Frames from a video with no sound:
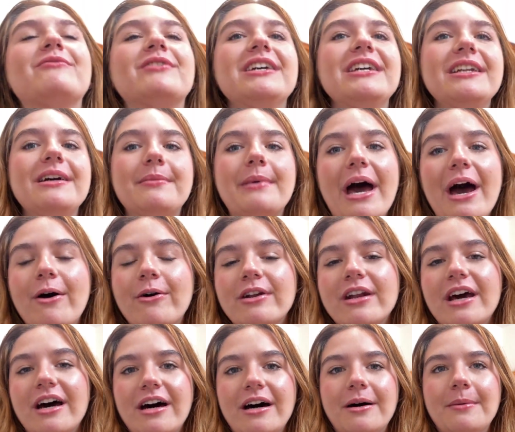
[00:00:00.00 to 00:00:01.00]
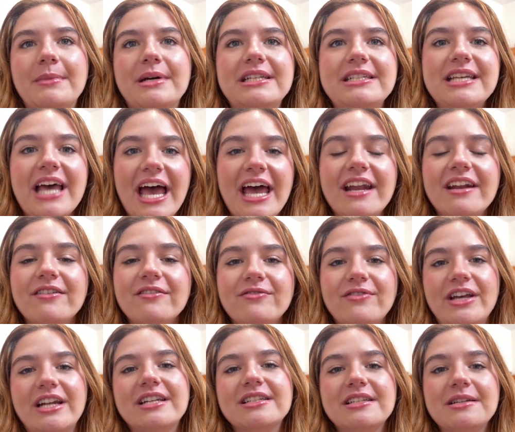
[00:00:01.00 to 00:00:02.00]
read about 10
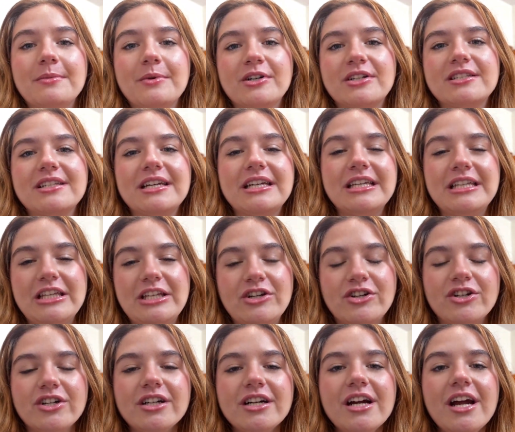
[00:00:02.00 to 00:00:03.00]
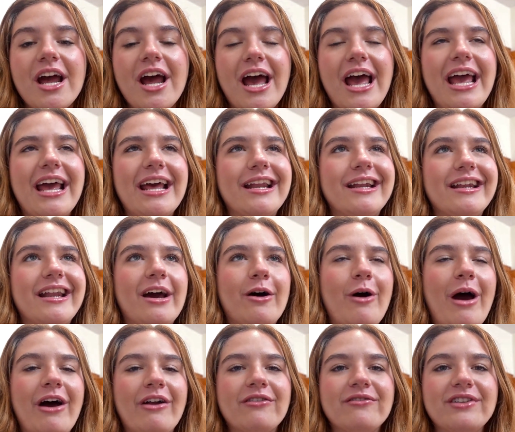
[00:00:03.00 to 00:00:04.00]
fantasy books a year, and now
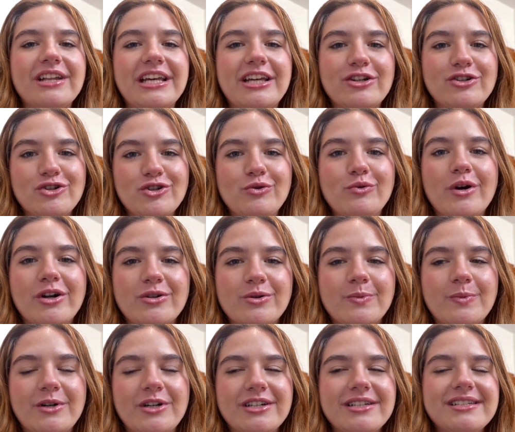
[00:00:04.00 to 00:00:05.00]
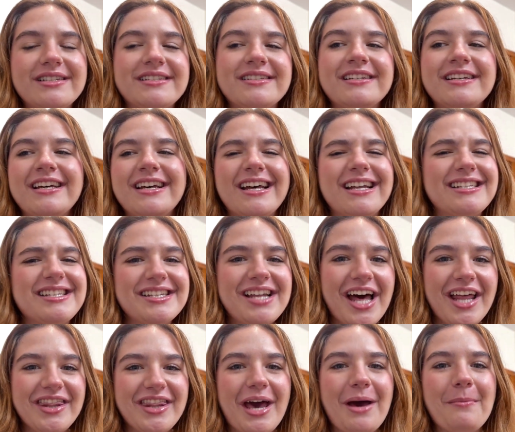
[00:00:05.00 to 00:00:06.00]
out of like 200 books, that's
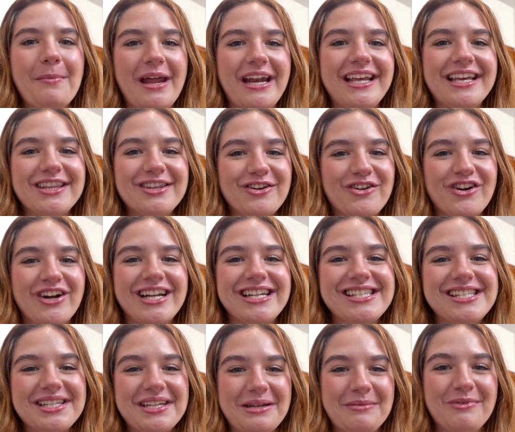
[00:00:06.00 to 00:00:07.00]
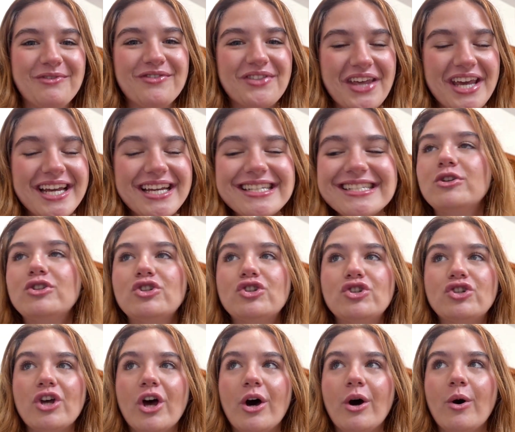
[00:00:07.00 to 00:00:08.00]
not that many in the grand scheme of things.
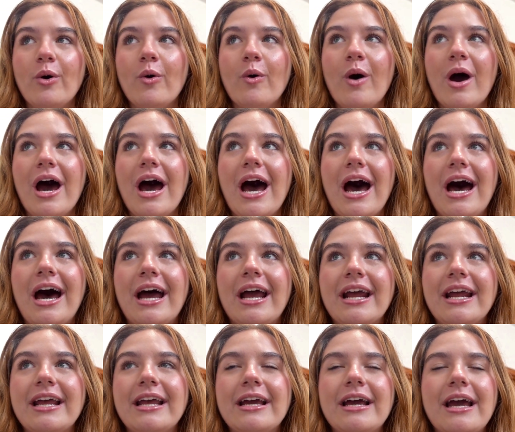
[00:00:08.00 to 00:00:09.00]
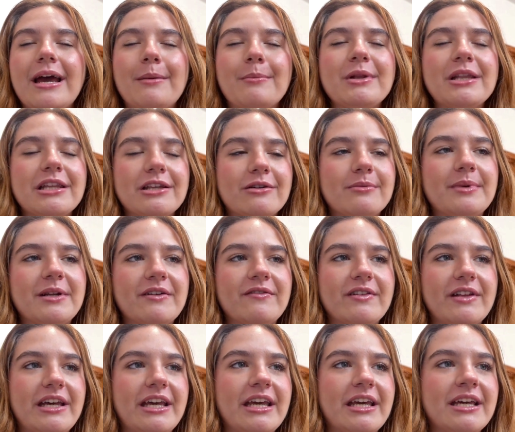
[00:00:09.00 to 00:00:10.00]
So I am a little bit of
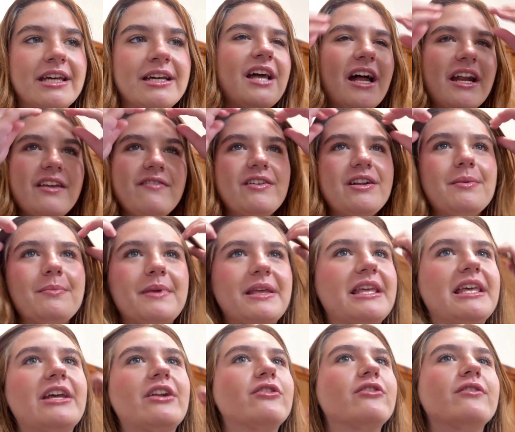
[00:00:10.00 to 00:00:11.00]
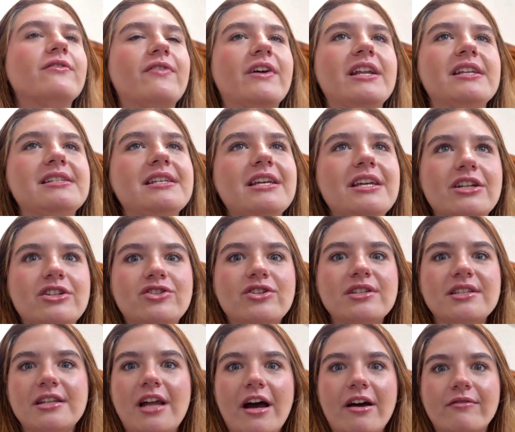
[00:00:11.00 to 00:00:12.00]
like, not even a beginner in fantasy, it's
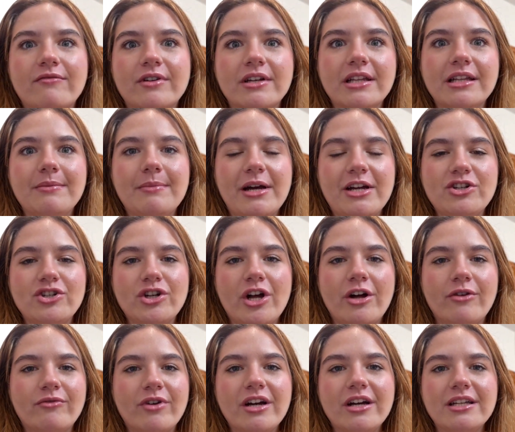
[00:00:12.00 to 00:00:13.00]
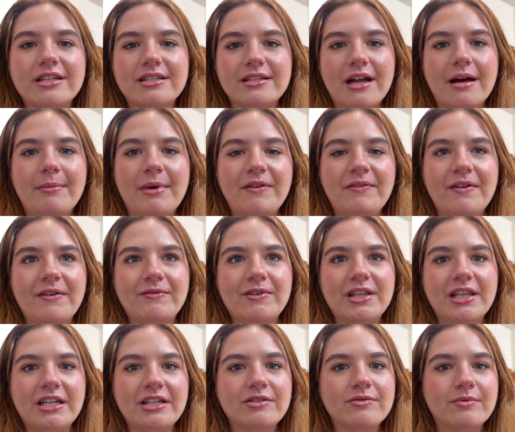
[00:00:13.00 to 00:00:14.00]
just not really my genre. It's not my favorite
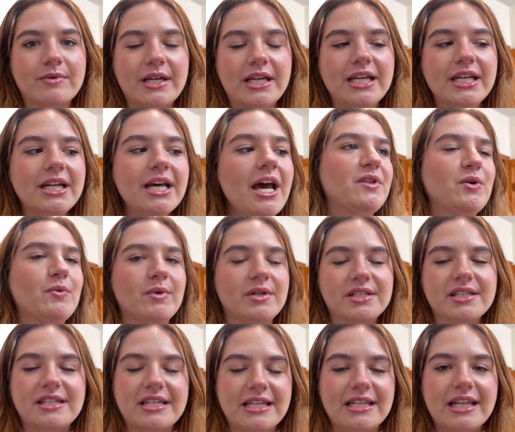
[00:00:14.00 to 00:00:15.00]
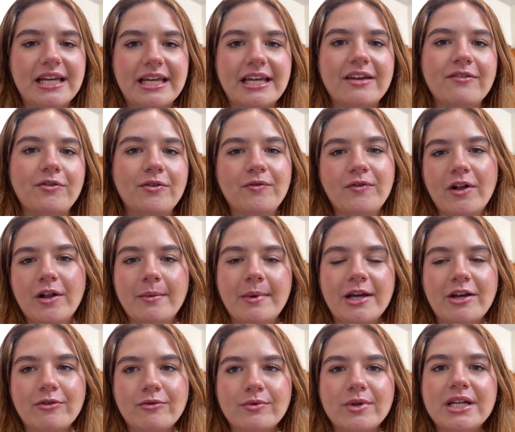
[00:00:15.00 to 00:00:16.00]
thing to read. You will see, like, if you follow my
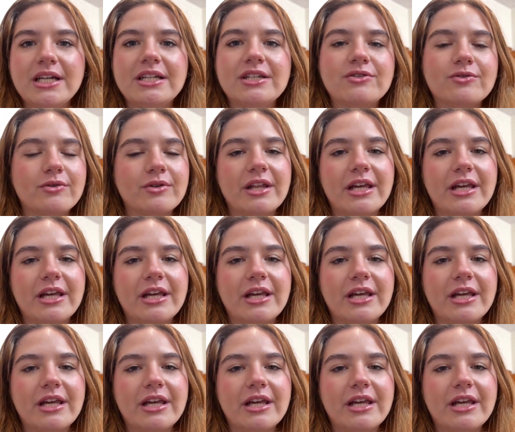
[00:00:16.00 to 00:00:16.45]
Goodreads or